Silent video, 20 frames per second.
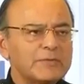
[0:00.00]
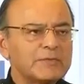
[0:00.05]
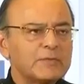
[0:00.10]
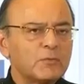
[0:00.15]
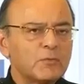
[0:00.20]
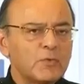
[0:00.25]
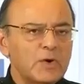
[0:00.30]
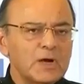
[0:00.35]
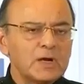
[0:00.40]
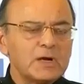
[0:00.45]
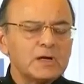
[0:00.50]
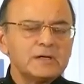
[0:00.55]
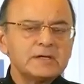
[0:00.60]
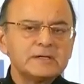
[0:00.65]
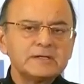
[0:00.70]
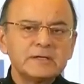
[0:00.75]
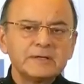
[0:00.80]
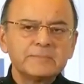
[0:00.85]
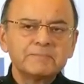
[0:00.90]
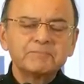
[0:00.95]
when the
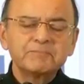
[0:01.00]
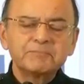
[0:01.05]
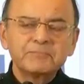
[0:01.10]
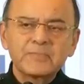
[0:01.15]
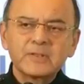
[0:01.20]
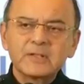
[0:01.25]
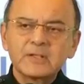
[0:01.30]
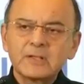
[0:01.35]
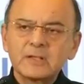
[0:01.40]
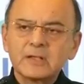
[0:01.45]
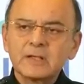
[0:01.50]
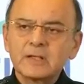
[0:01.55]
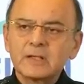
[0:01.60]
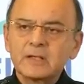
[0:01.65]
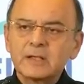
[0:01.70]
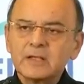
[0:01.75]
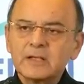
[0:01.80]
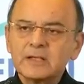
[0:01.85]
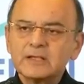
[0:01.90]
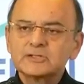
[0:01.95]
world
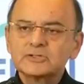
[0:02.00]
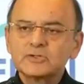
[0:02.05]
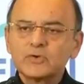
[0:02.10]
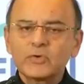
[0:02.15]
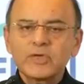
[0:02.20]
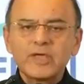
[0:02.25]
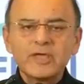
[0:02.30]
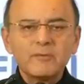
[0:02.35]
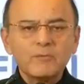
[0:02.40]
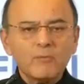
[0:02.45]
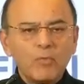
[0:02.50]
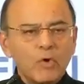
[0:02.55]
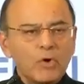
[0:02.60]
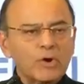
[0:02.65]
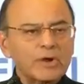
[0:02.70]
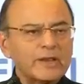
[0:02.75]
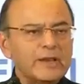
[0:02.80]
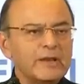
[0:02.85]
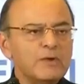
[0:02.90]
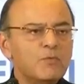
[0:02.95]
is looking
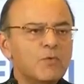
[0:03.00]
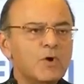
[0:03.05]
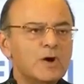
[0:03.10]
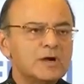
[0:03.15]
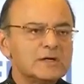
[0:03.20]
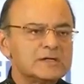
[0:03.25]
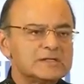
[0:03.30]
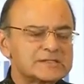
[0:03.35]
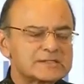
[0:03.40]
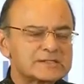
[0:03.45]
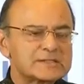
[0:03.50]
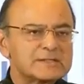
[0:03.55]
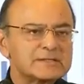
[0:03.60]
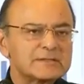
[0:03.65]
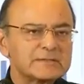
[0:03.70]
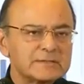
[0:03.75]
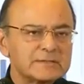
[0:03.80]
more inwards,